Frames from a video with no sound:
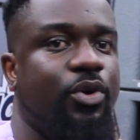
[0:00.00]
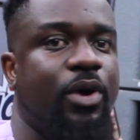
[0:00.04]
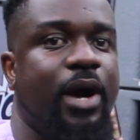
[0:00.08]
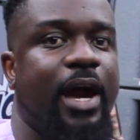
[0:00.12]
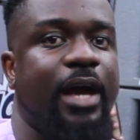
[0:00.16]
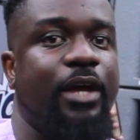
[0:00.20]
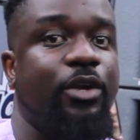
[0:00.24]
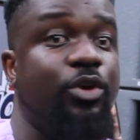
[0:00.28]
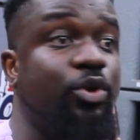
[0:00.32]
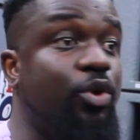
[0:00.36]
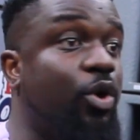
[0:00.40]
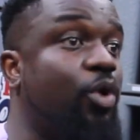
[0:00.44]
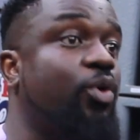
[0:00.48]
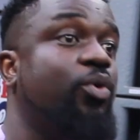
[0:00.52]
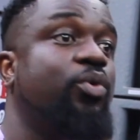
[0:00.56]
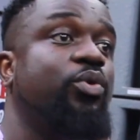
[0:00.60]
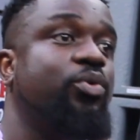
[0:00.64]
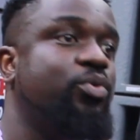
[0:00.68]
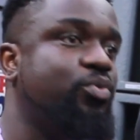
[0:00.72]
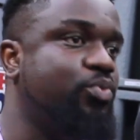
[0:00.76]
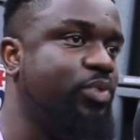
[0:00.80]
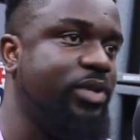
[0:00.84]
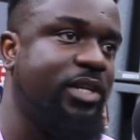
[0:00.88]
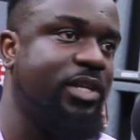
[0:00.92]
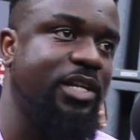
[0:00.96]
I know
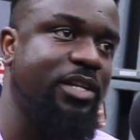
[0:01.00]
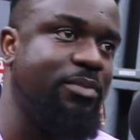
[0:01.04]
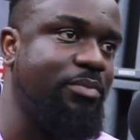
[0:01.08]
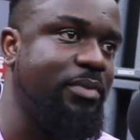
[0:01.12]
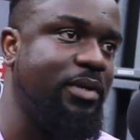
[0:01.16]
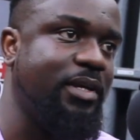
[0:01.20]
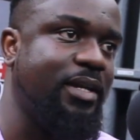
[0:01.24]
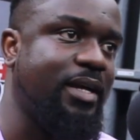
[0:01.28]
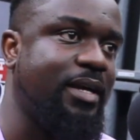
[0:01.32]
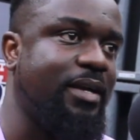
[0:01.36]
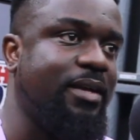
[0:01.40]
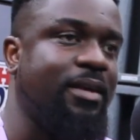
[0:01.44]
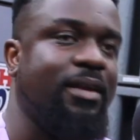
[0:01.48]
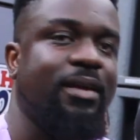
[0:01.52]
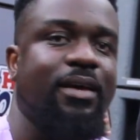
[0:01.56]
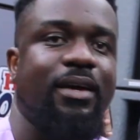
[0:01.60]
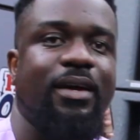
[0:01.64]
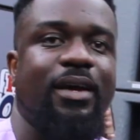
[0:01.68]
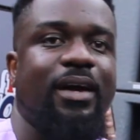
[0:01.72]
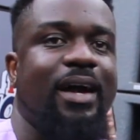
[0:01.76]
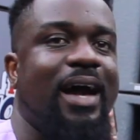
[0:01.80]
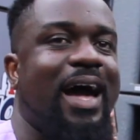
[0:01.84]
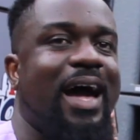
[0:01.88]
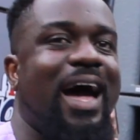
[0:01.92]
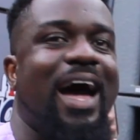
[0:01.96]
within me that
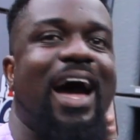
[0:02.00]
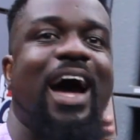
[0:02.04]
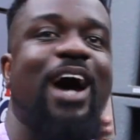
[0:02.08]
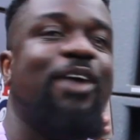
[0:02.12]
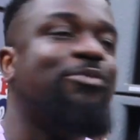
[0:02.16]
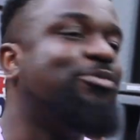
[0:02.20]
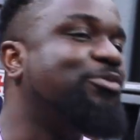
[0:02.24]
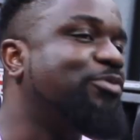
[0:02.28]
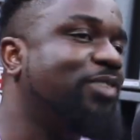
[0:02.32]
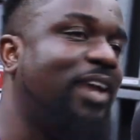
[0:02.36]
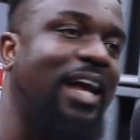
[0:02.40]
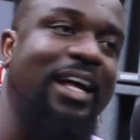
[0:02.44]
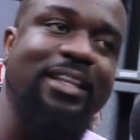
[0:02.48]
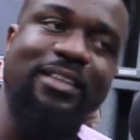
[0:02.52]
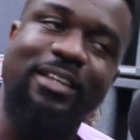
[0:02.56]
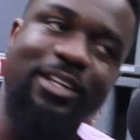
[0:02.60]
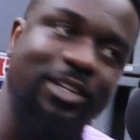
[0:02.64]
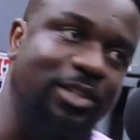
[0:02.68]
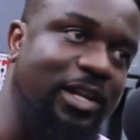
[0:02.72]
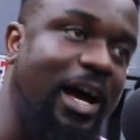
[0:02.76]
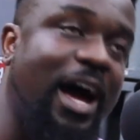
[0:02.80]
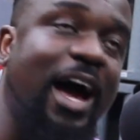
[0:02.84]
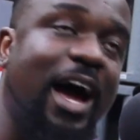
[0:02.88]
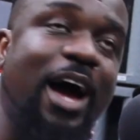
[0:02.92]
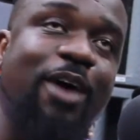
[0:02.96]
I have
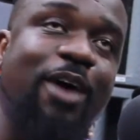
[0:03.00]
nothing.